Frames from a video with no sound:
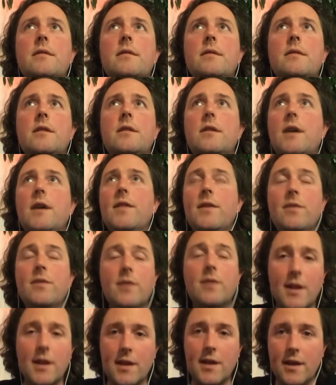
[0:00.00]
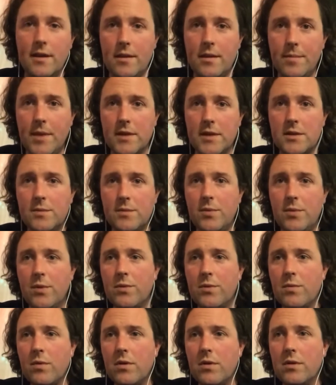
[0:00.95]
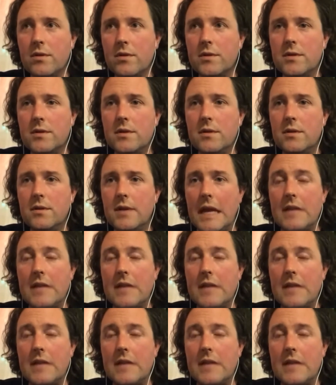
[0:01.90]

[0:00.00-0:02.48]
I think they're kind of getting the best of both worlds.